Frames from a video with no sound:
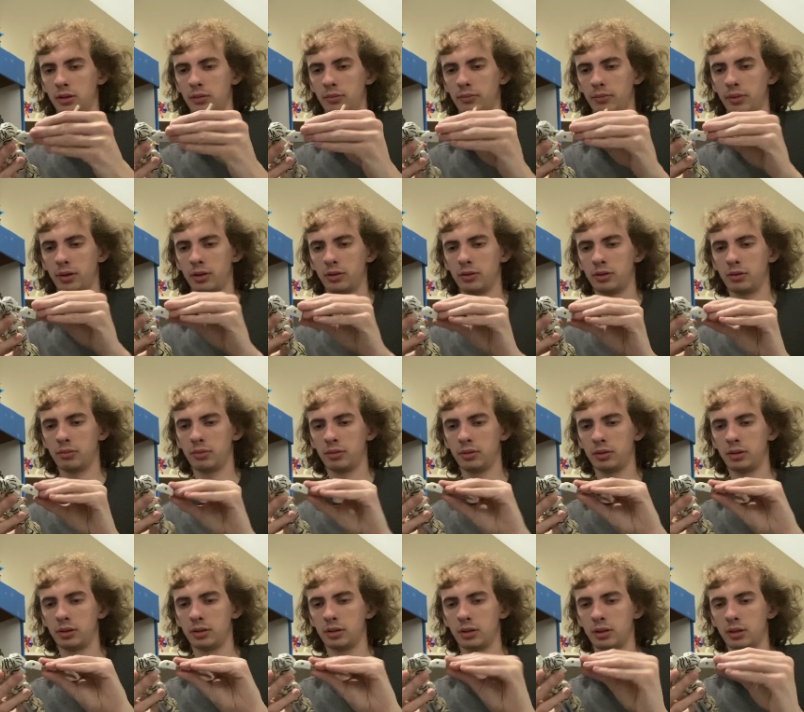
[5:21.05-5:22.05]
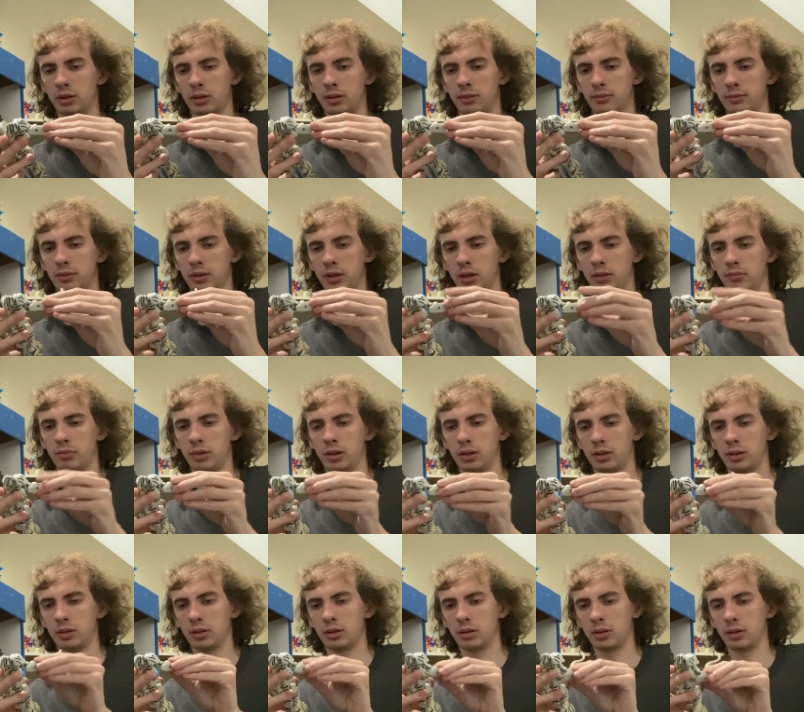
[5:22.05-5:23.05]
posable his arms can be.
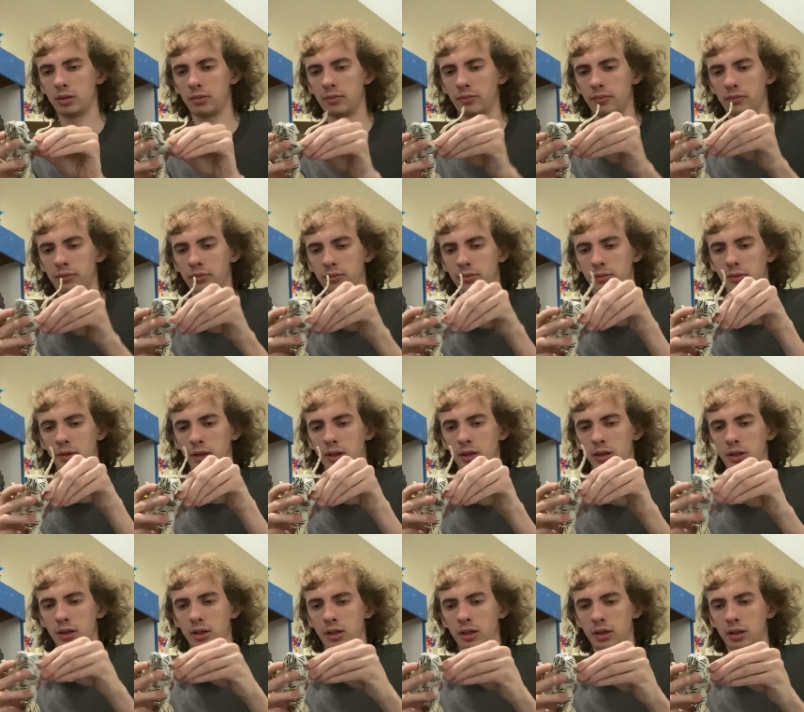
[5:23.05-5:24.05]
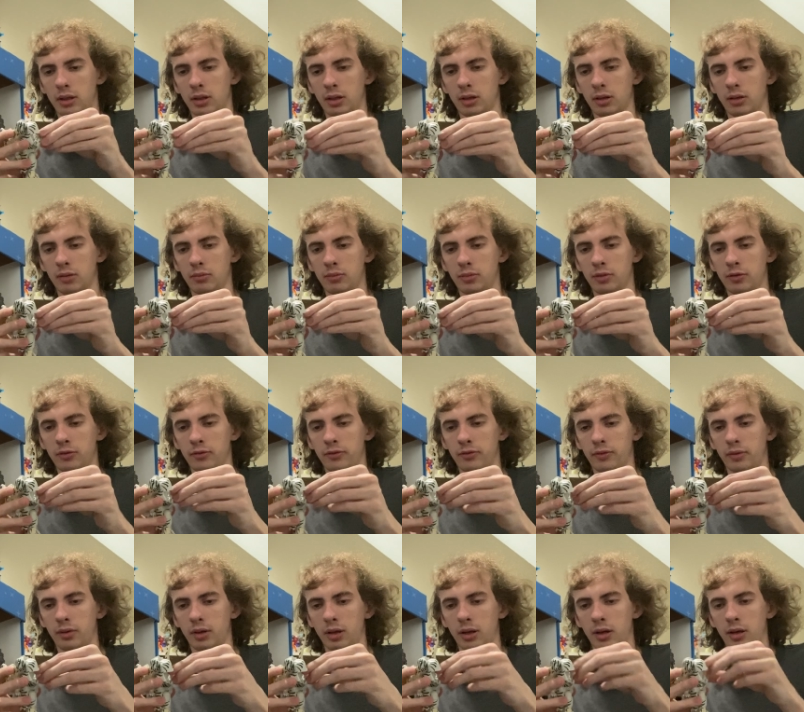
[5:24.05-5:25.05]
Um, they can move
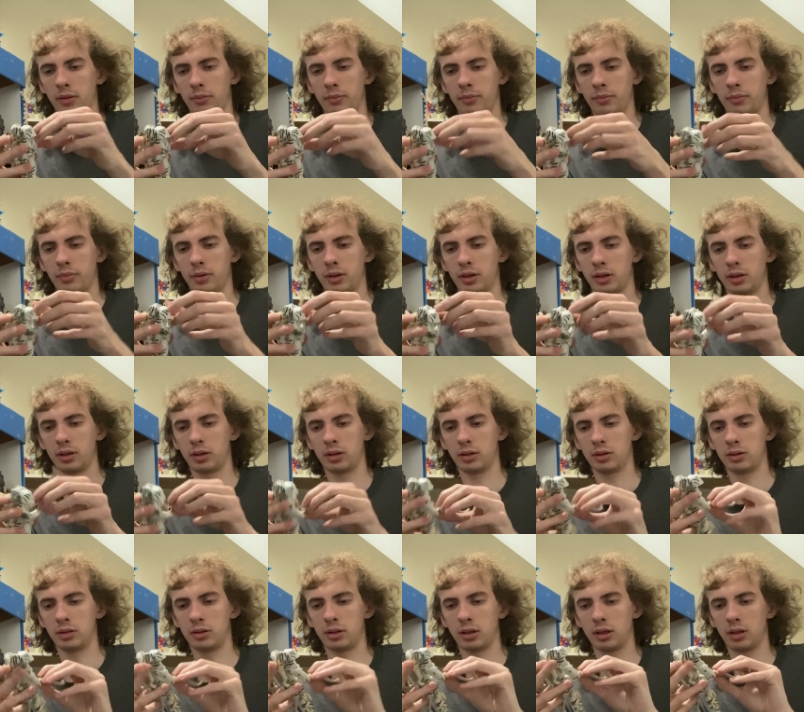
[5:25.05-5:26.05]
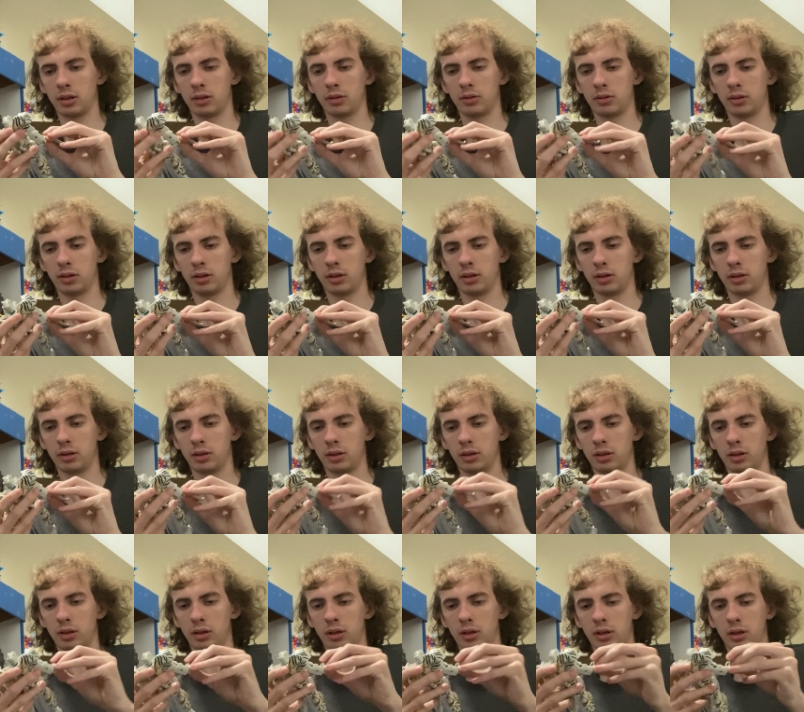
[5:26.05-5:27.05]
down.
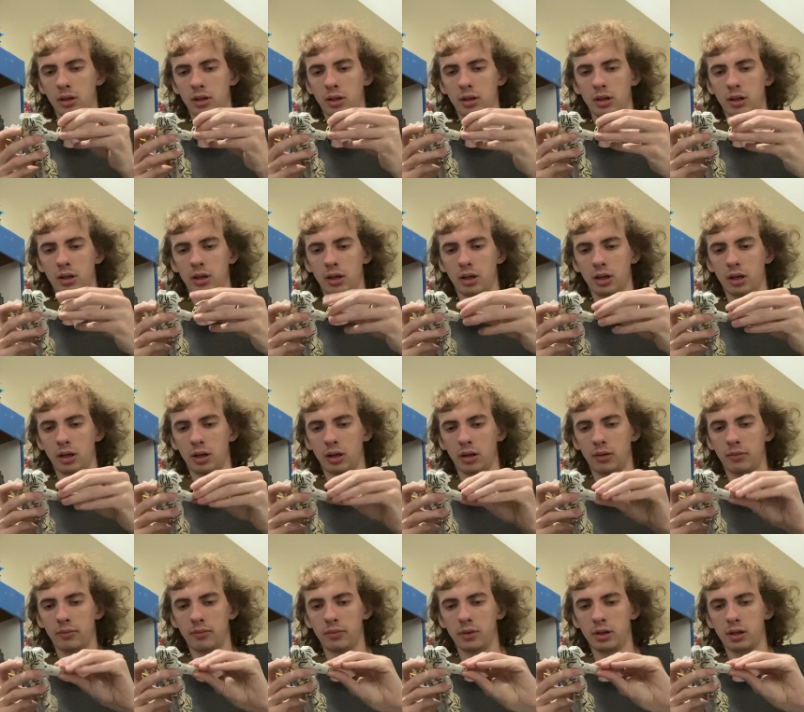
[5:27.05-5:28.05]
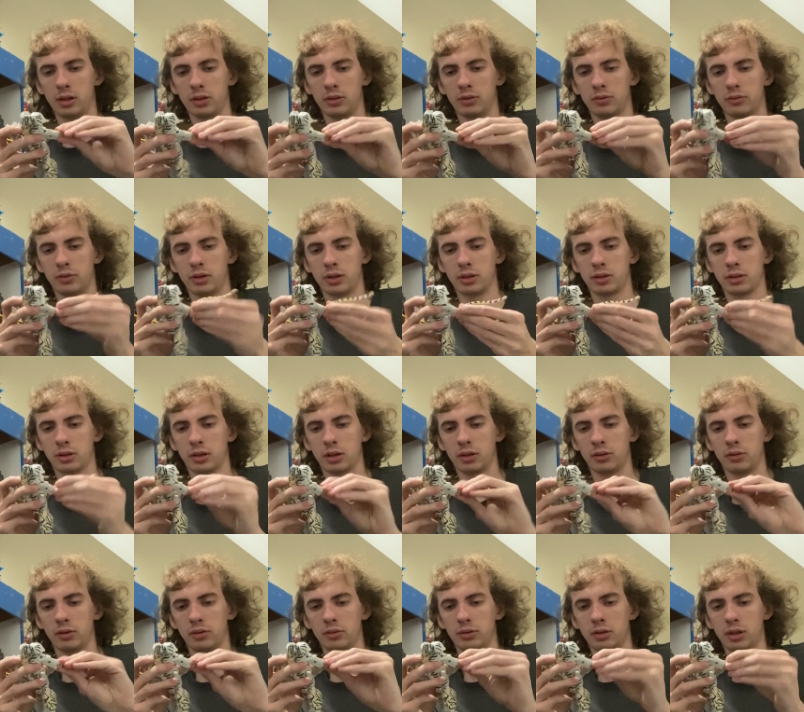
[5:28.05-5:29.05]
Um, his wrist can
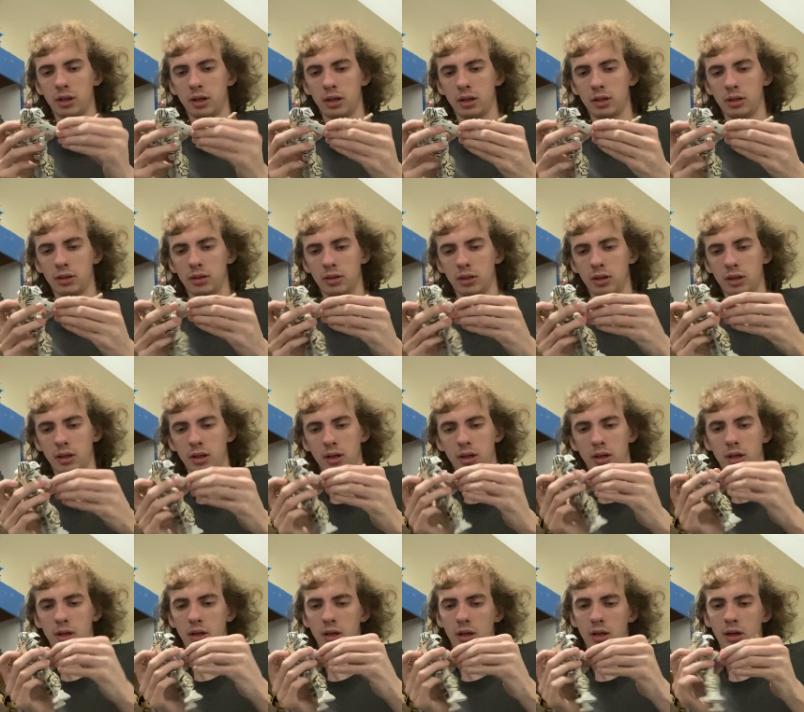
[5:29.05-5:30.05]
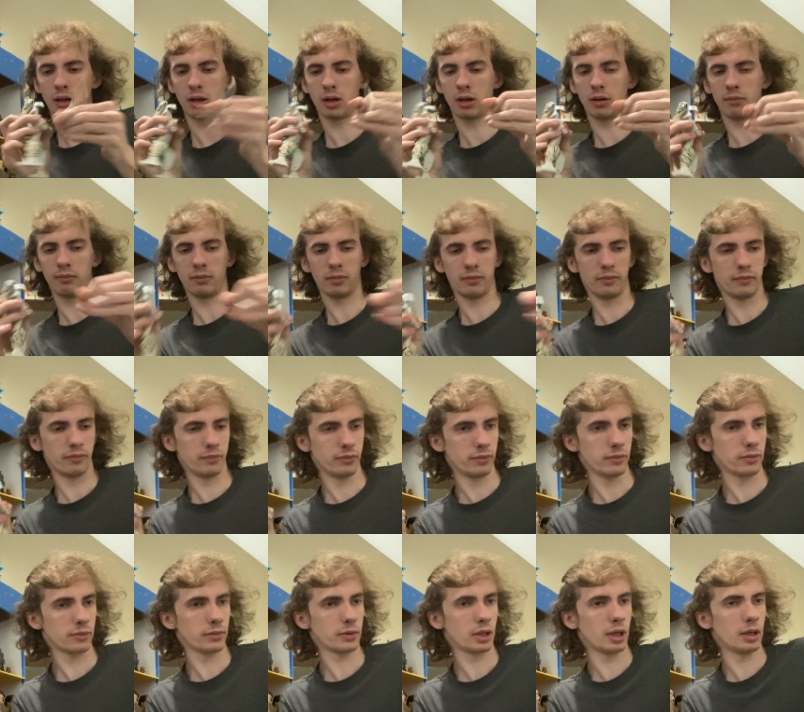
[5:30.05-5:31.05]
rotate. Um,
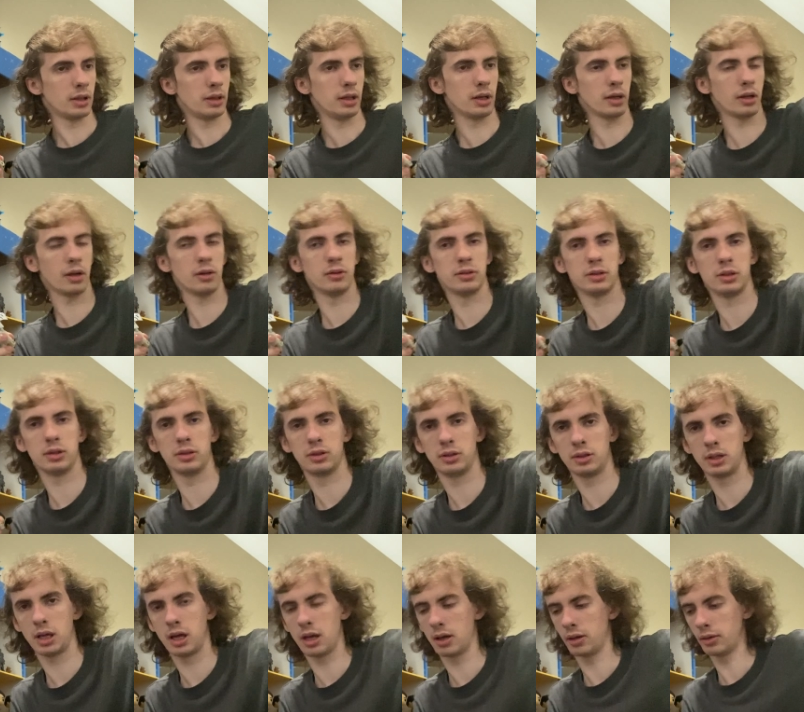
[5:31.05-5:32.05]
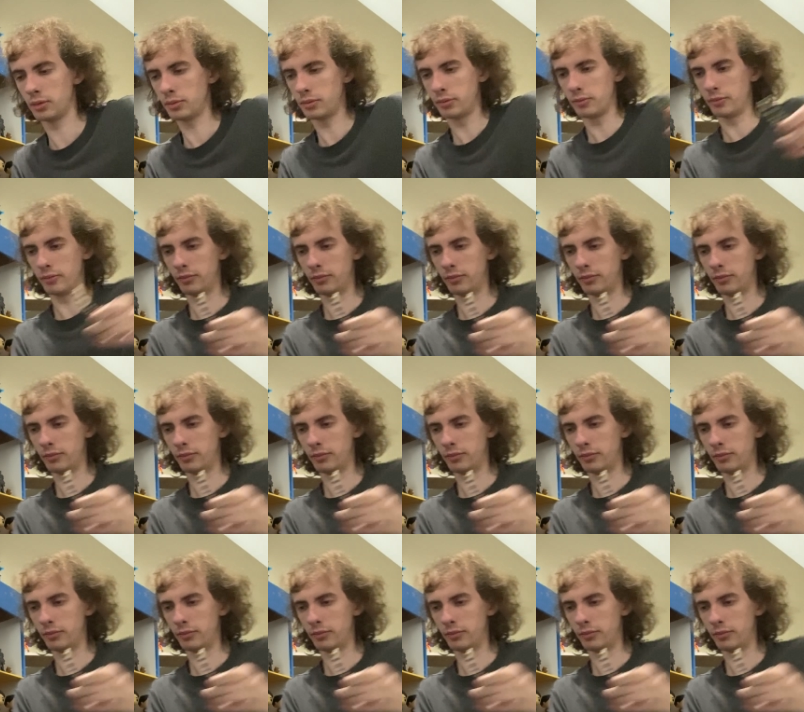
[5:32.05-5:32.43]
there goes his tail.